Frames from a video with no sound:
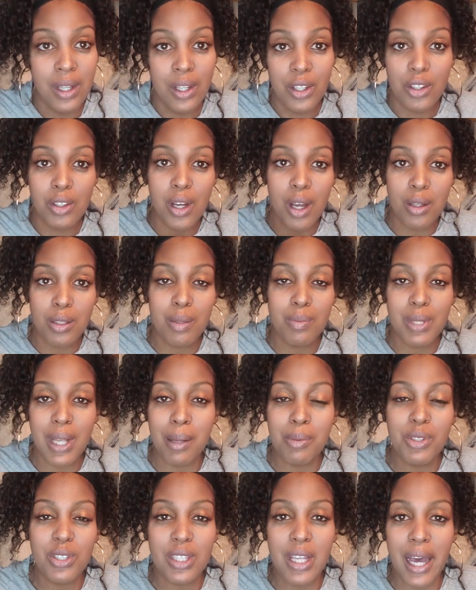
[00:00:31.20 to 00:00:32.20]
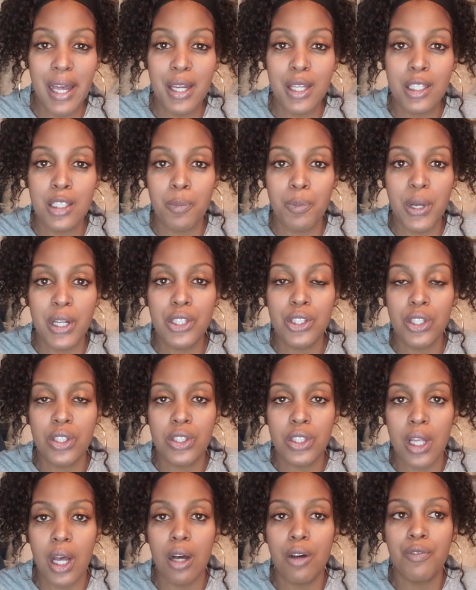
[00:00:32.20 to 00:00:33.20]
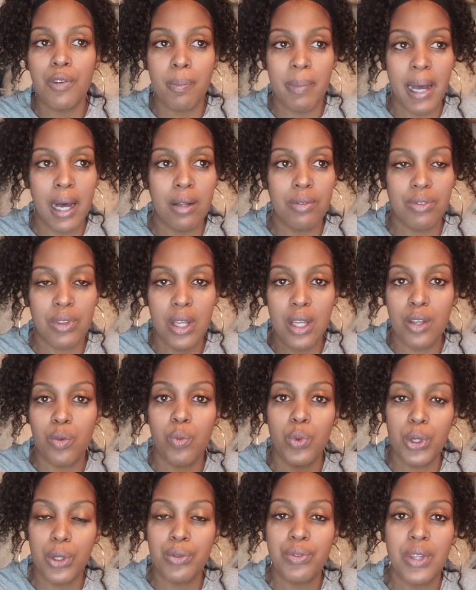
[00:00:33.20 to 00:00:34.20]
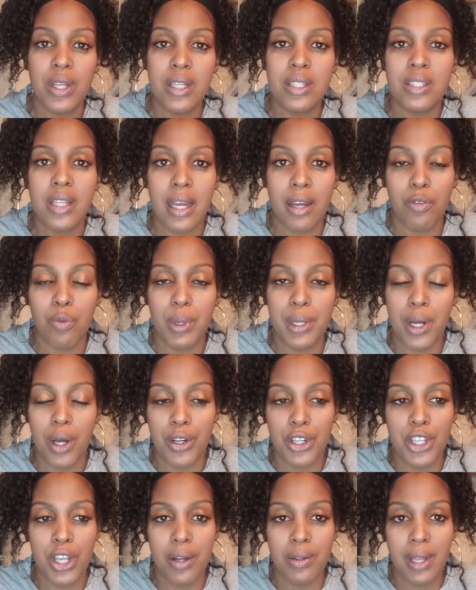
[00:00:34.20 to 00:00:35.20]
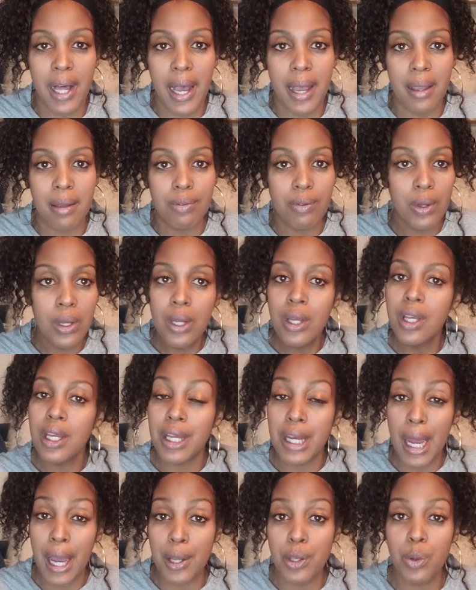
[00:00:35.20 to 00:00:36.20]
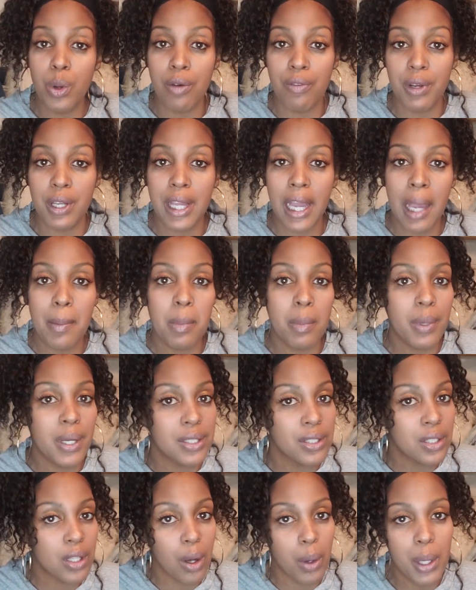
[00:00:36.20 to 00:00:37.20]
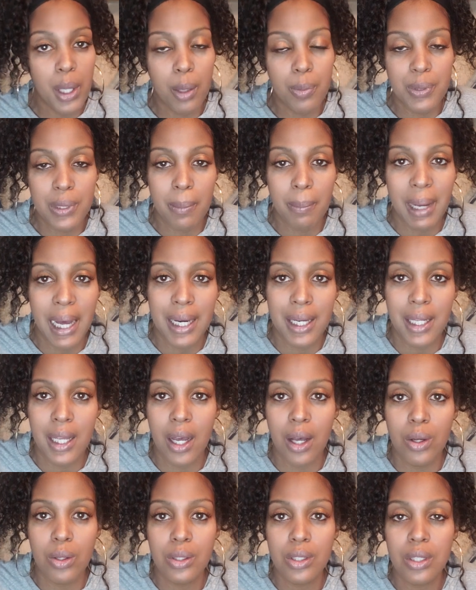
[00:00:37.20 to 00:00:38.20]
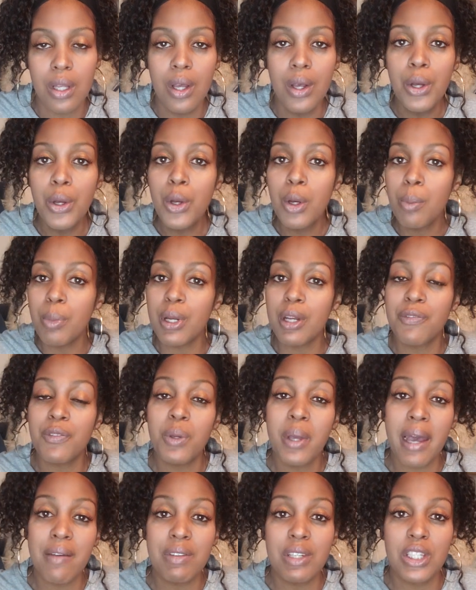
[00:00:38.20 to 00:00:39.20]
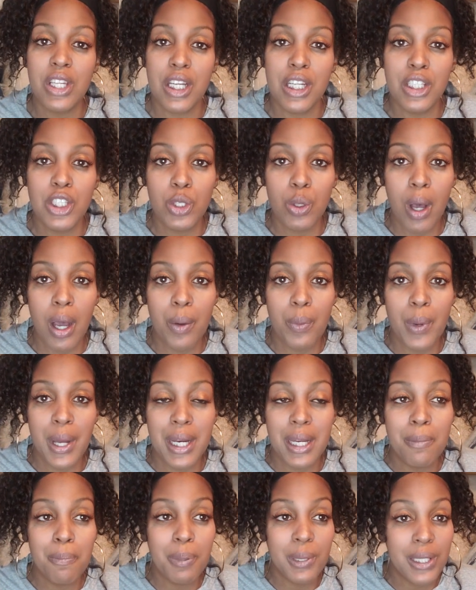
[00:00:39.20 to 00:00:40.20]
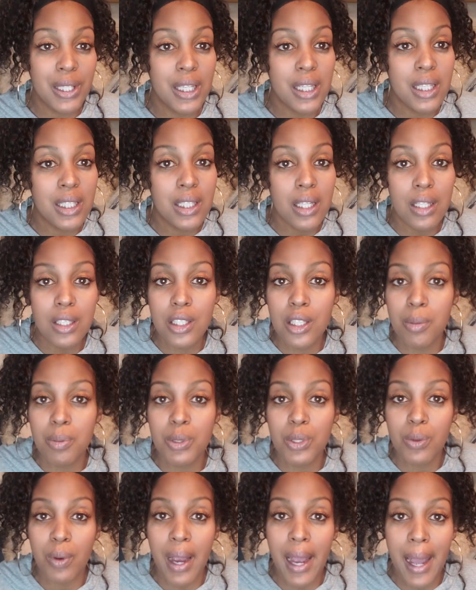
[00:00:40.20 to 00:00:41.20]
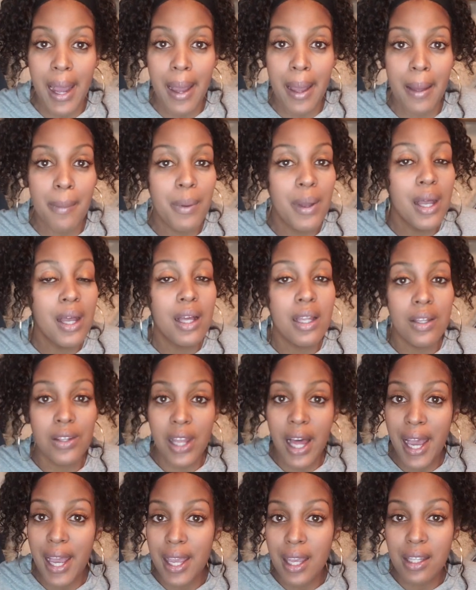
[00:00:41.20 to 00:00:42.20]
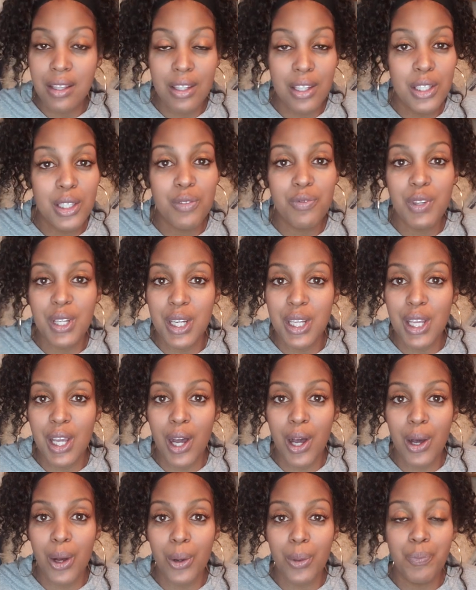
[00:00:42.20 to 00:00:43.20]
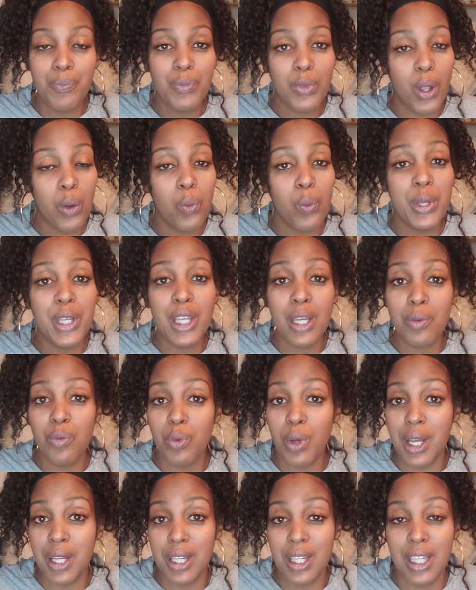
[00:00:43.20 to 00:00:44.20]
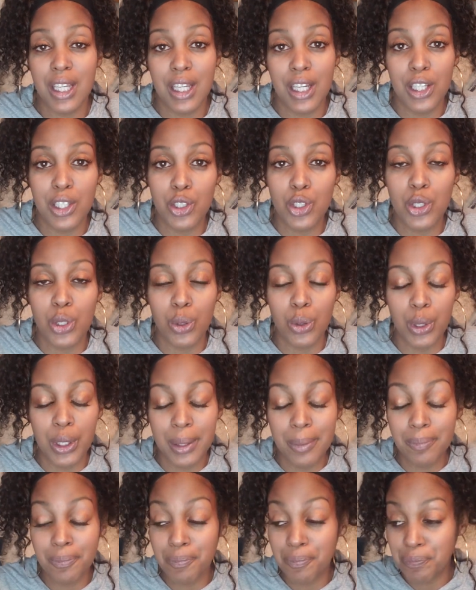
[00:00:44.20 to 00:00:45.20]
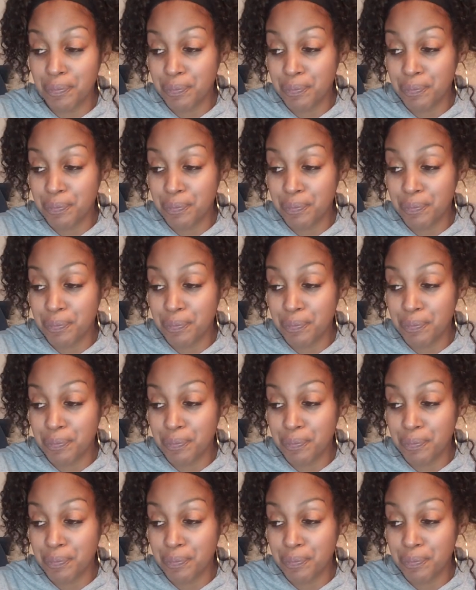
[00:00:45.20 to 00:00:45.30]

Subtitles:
you just got to express yourself about real things that have went on in your life and how you overcame them, because it's going to help somebody else. But if you haven't done so already, please subscribe, like this video. We getting ready to get into it.